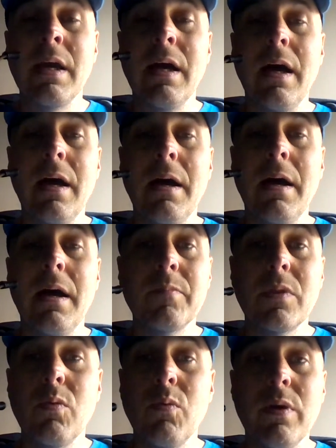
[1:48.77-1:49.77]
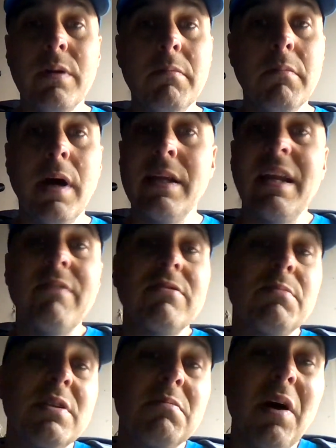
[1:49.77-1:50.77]
when I didn't have
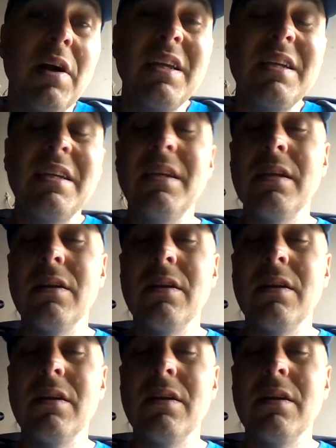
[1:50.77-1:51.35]
as much money,